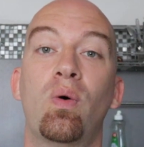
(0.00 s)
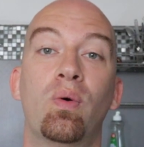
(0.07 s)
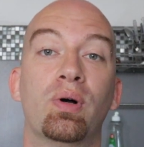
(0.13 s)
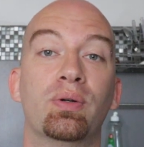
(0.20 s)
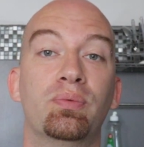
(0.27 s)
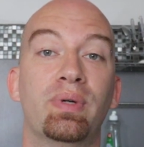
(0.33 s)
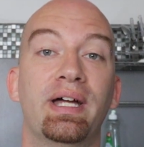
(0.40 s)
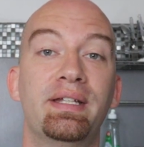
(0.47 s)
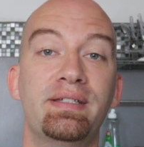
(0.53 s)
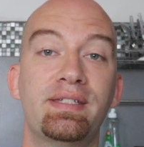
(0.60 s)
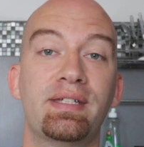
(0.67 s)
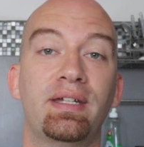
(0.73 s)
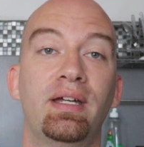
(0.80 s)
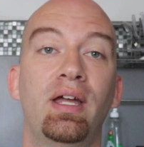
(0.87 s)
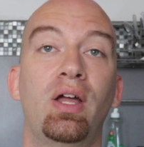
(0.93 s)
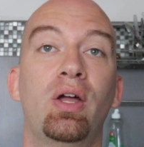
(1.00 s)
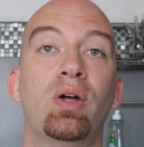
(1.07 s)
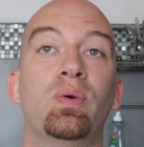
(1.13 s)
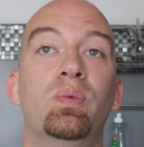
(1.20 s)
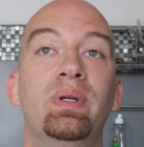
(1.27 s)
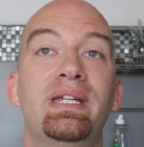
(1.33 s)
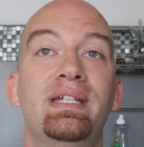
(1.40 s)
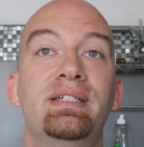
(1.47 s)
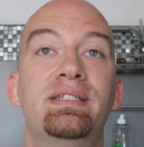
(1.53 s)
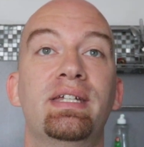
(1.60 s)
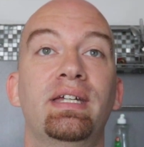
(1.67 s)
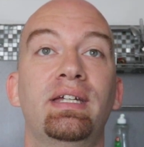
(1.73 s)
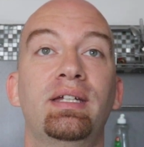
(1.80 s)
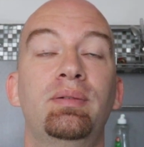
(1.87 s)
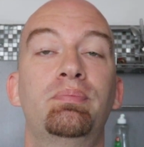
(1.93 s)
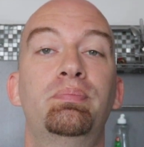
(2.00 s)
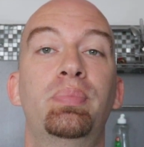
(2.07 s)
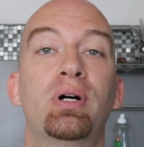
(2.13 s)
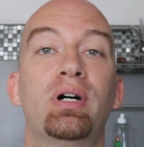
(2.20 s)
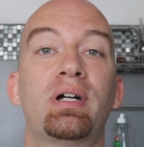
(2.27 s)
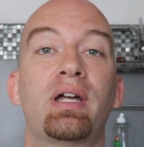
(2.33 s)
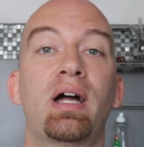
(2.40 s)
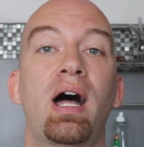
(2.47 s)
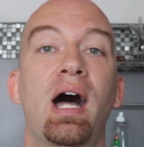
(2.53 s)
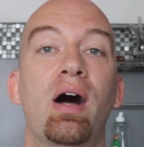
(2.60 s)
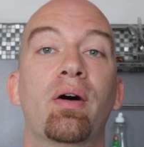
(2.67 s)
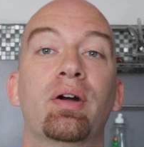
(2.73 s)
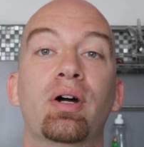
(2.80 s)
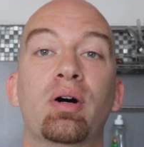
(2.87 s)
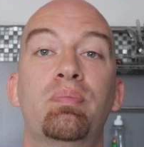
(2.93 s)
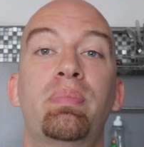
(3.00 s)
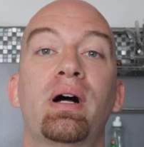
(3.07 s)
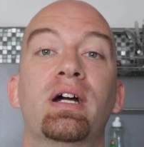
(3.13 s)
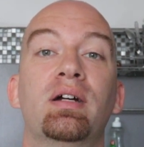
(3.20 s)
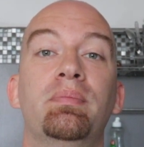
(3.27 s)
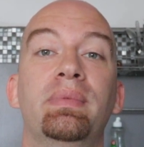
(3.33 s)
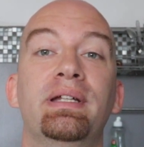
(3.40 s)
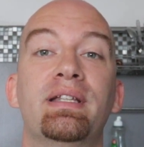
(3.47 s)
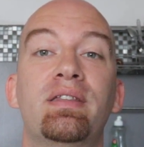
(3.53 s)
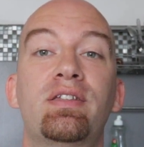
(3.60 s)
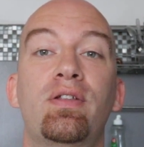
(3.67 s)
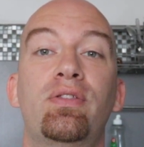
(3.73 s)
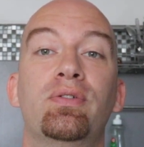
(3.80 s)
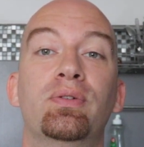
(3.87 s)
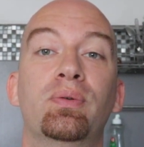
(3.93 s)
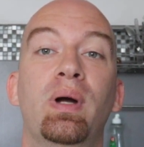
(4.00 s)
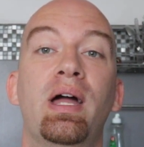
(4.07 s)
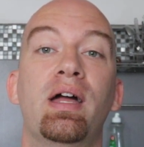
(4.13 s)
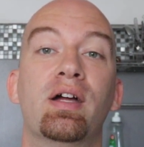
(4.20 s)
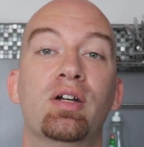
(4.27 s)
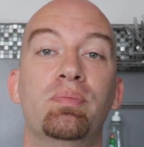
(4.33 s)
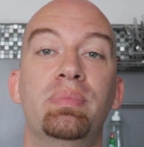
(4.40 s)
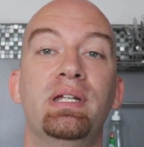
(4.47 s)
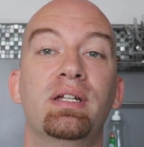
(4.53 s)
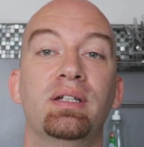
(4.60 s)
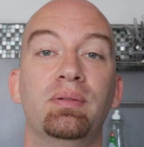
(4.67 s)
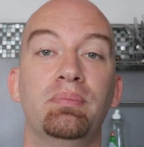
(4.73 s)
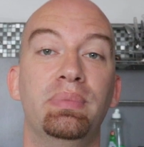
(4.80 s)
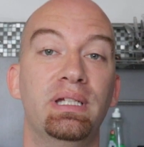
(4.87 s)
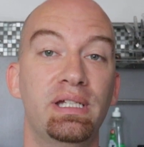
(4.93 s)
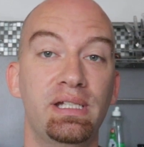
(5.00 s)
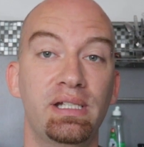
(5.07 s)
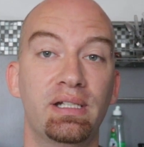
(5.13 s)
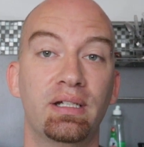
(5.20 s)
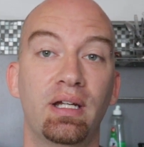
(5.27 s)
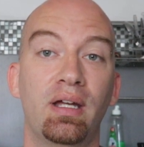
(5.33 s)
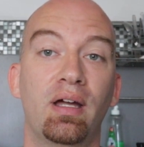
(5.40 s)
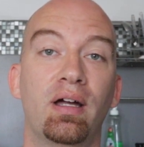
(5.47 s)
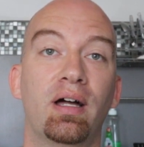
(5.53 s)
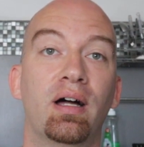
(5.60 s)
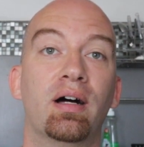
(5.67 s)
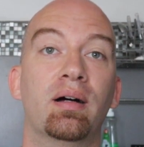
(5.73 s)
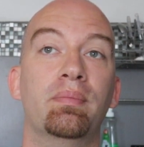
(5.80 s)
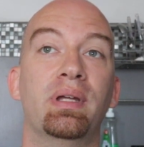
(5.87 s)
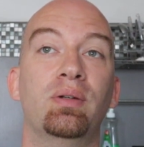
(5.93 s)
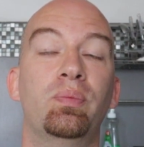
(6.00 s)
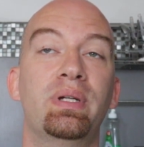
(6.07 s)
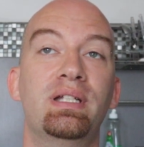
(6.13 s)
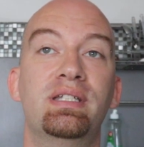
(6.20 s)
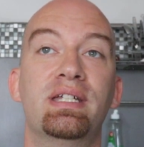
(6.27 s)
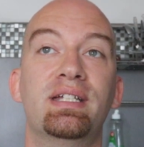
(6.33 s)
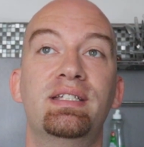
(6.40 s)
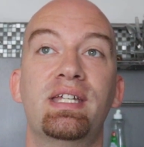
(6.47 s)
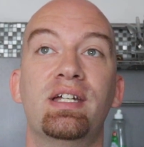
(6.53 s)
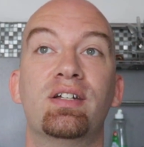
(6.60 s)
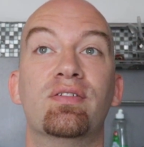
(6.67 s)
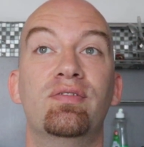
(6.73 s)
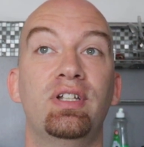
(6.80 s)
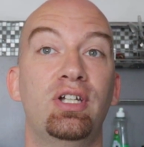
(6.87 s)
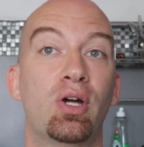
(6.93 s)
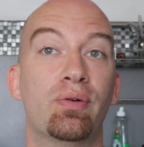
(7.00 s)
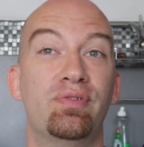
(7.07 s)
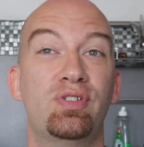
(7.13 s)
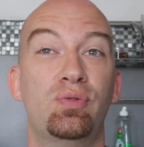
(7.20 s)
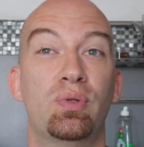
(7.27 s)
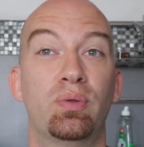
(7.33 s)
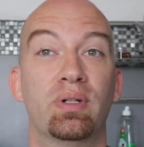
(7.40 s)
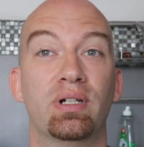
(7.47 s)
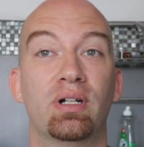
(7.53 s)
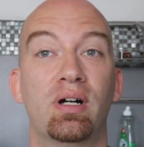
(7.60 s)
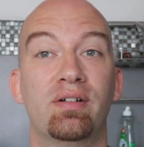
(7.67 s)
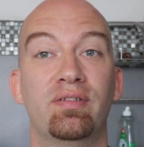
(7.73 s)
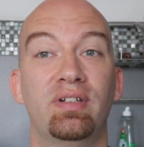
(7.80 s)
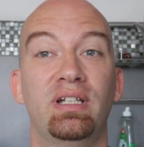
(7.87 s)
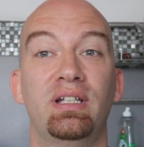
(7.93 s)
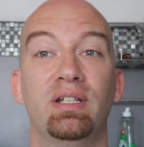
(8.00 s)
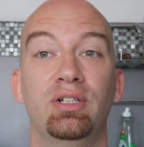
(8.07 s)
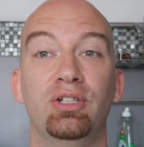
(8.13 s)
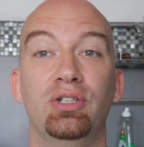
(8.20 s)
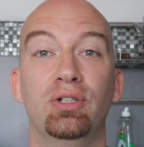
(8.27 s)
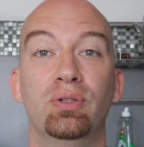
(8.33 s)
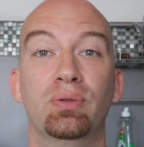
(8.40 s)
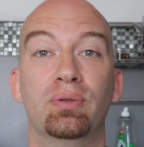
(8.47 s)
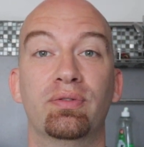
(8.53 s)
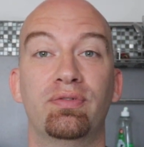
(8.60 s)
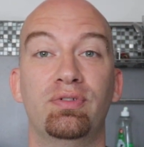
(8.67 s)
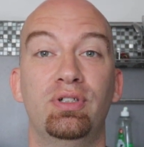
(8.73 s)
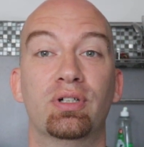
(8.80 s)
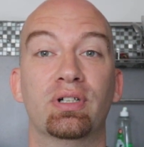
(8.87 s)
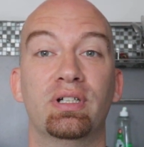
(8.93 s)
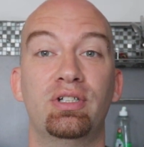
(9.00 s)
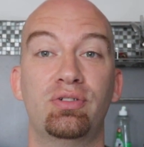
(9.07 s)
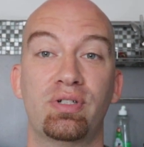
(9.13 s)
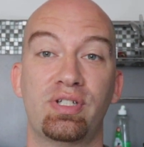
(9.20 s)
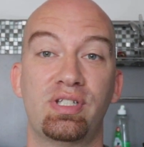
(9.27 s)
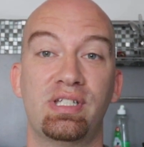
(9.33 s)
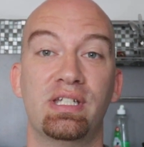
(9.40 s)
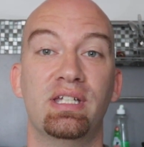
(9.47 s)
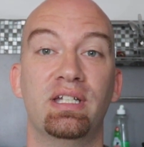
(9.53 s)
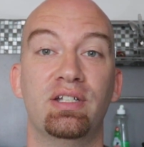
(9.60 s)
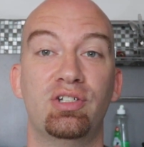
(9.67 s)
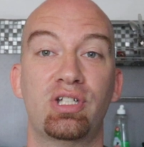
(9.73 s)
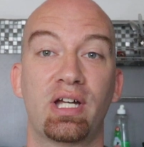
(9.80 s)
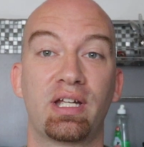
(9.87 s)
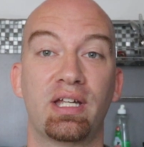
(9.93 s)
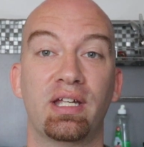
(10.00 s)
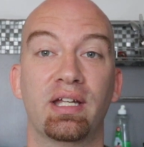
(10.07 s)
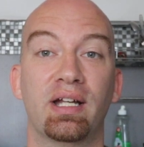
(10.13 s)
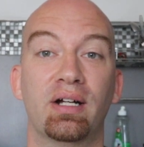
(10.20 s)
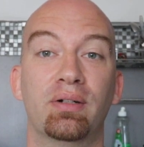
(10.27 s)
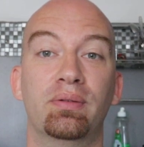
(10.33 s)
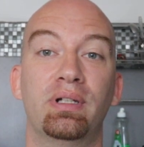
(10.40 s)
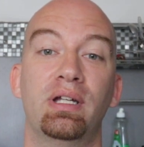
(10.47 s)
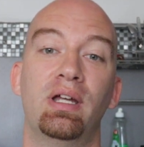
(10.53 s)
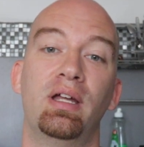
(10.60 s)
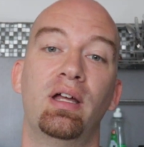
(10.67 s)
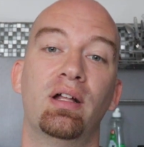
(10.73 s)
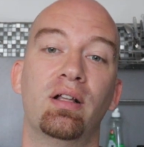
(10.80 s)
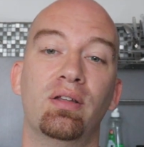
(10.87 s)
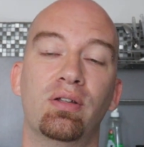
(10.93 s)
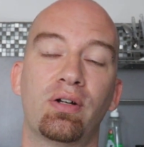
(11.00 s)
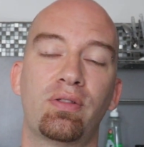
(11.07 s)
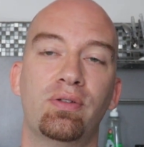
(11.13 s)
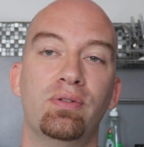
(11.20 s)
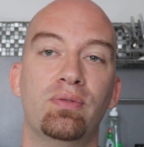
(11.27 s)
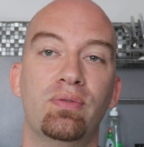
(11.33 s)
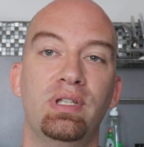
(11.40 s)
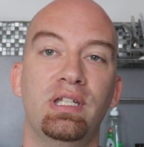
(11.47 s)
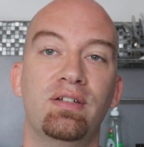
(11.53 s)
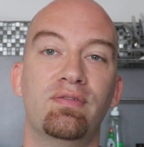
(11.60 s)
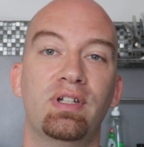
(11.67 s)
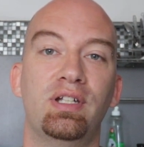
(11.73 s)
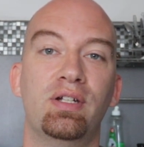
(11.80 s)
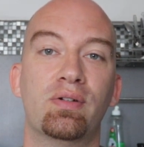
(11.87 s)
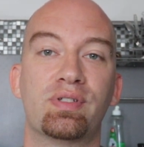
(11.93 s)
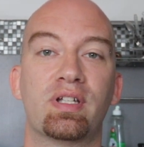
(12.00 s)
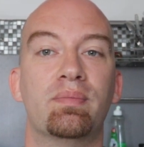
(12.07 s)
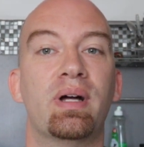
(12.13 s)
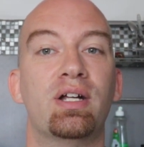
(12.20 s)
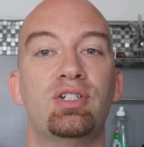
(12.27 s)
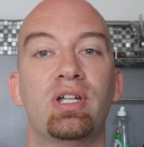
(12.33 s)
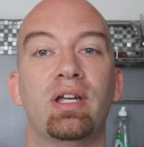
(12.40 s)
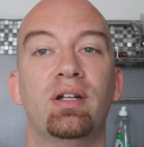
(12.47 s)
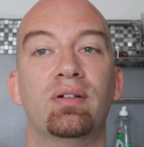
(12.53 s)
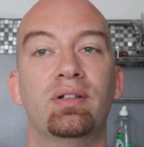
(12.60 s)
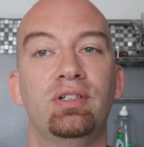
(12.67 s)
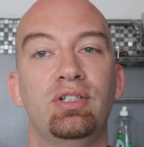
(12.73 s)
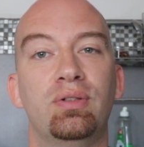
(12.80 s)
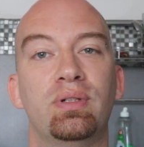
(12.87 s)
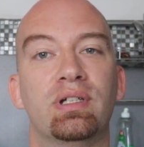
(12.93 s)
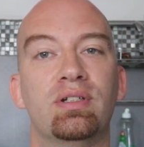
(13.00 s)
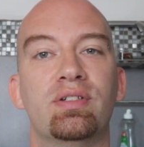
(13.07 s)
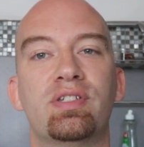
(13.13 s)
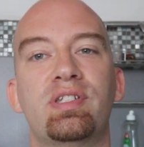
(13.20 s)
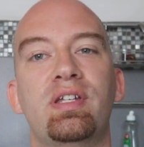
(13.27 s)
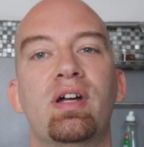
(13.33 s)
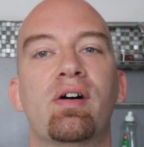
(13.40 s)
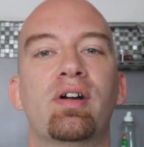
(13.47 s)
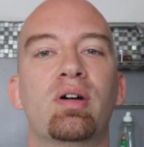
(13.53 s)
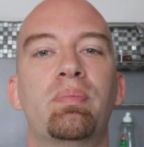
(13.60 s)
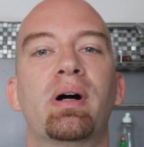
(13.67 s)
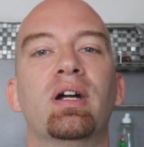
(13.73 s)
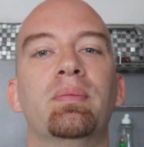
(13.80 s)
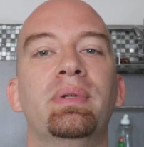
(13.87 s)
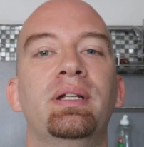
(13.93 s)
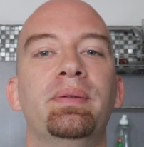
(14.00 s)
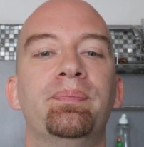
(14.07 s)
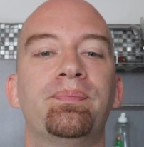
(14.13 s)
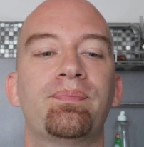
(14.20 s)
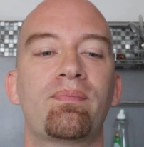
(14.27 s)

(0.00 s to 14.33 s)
or rent. We did book our apartment through Airbnb, and we did take a video tour of it, and if you're interested in checking it out, look through the videos on my channel and you can see our apartment.